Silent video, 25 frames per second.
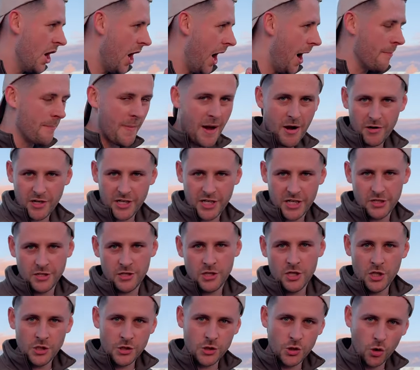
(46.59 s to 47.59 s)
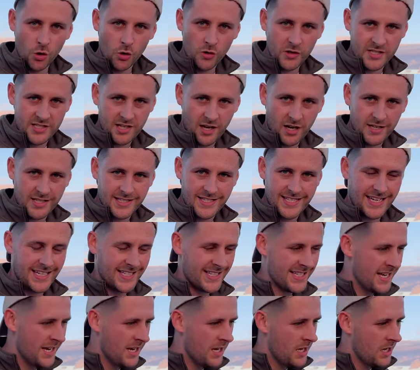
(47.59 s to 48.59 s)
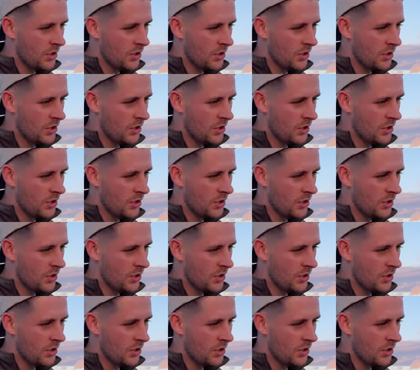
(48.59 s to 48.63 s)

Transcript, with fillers: I'm American neuroscientist,